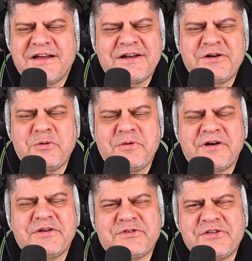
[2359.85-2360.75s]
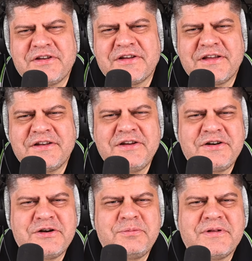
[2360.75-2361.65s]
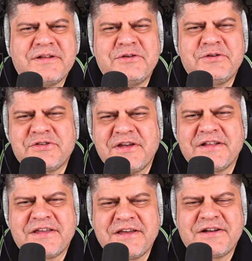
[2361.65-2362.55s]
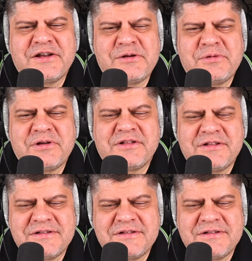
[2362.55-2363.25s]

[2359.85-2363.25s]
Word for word: I don't know where you're sitting in Europe and you say in Canada, but